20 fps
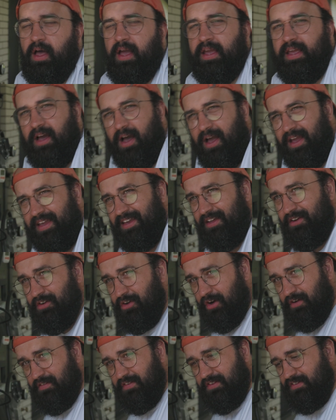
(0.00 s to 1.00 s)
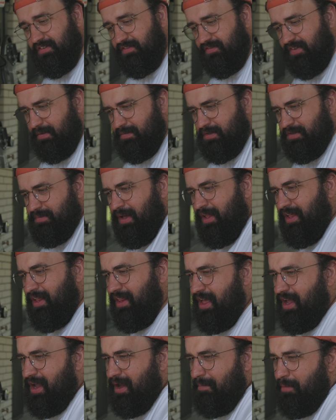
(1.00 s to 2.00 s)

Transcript: I get nervous if I'm smelling like